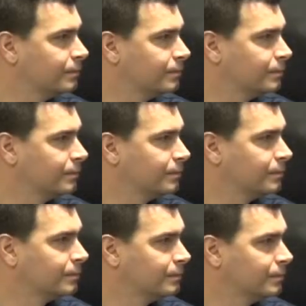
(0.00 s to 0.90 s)

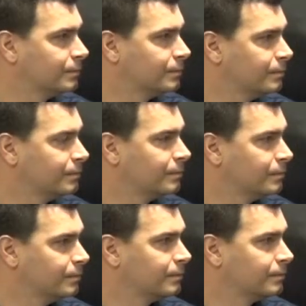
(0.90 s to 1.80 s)

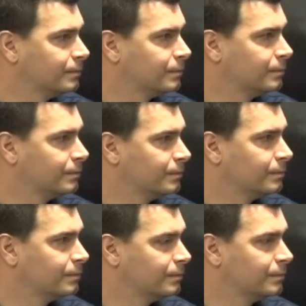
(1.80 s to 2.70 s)

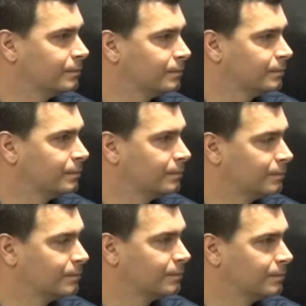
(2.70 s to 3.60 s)

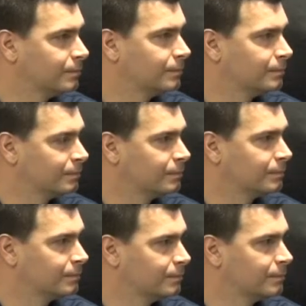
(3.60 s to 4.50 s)

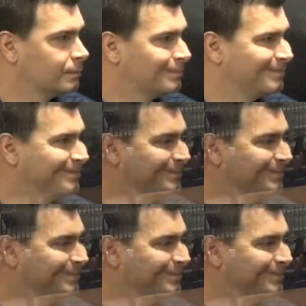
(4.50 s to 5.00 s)
This person isn't speaking.